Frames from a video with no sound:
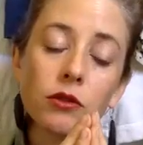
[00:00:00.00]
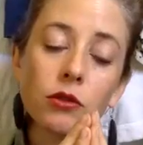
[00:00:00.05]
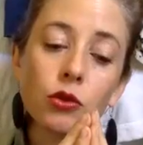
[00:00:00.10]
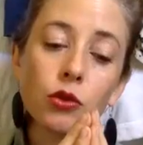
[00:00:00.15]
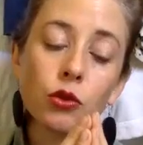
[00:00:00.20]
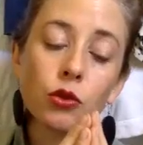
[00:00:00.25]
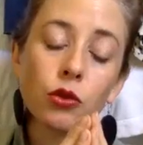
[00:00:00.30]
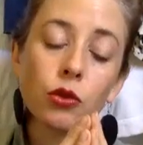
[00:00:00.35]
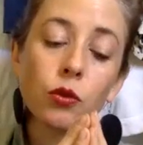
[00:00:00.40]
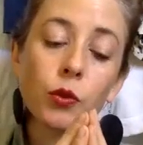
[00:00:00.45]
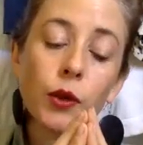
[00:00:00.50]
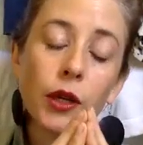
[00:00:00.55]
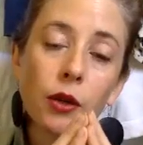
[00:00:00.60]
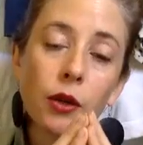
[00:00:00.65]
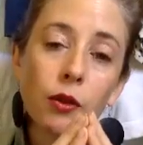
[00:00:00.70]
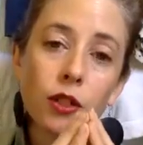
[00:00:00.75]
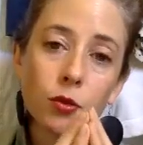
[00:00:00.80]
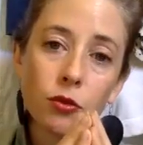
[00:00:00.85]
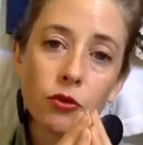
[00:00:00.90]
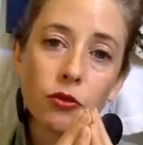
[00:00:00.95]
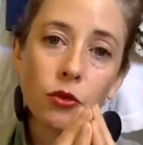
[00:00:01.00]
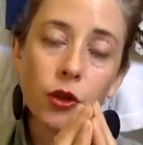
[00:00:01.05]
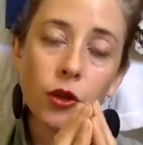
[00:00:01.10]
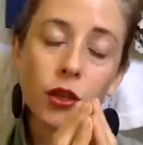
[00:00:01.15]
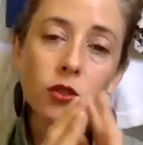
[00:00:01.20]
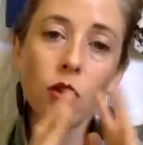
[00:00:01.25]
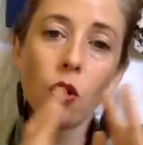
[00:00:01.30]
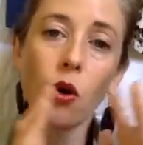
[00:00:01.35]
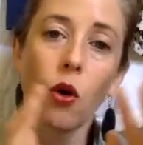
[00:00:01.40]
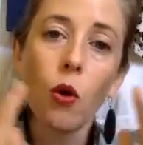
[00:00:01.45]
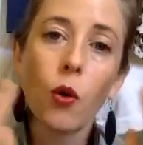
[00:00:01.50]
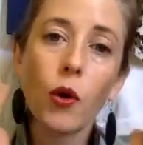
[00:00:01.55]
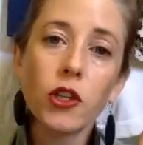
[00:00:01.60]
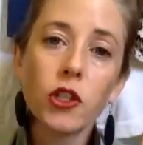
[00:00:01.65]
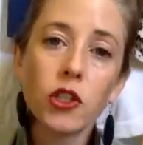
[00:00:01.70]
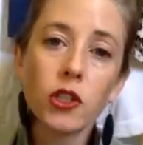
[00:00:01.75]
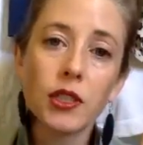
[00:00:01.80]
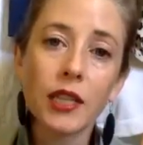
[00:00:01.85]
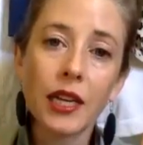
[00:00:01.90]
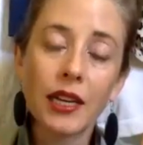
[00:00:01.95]
to where it was before. It's always
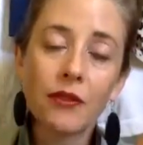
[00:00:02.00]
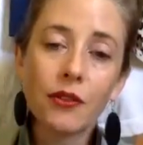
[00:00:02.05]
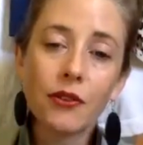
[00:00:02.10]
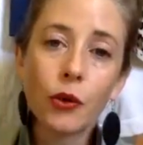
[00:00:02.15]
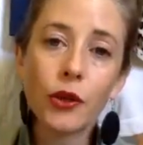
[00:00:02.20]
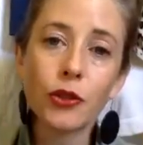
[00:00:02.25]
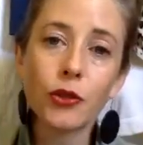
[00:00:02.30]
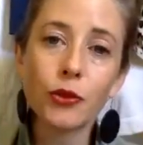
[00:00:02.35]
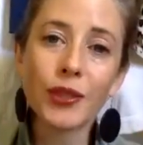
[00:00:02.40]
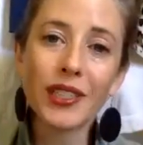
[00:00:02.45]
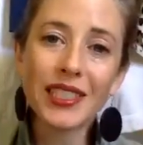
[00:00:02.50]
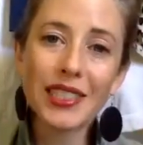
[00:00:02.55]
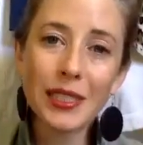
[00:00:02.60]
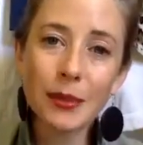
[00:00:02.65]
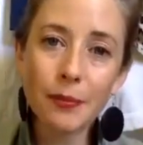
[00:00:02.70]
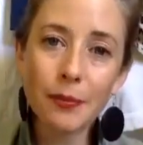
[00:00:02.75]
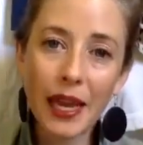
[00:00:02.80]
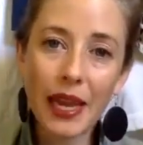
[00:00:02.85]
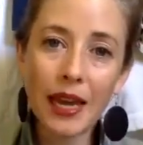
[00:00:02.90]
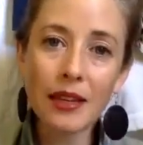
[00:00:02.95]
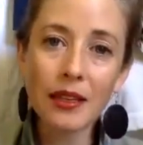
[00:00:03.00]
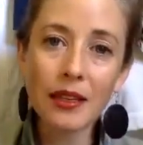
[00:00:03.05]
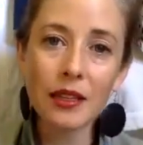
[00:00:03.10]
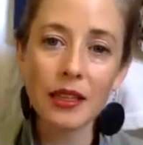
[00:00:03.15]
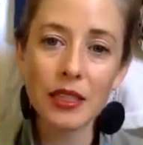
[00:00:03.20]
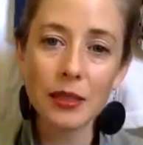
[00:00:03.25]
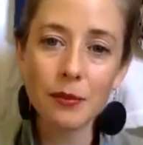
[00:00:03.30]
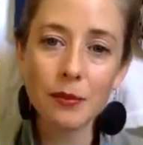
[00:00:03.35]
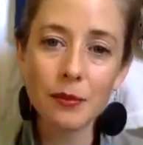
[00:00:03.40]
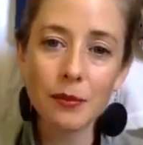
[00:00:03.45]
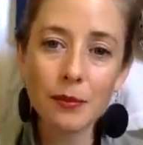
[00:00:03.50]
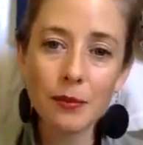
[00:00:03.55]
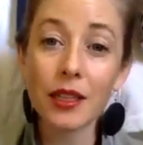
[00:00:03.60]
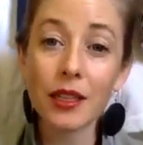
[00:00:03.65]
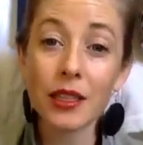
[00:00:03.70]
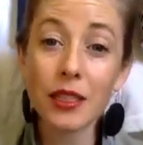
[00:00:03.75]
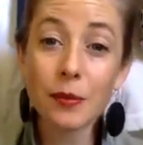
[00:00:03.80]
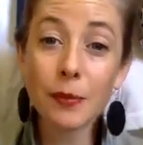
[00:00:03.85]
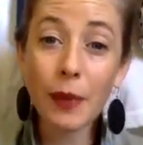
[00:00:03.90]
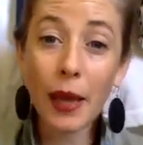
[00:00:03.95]
just kind of going to expand and expand and
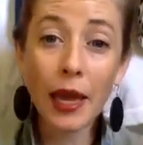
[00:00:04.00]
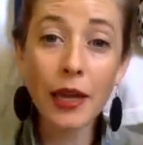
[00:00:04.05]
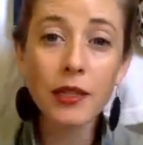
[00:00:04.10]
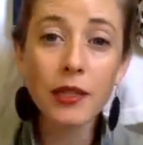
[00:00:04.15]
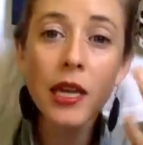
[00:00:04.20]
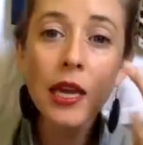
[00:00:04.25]
expand.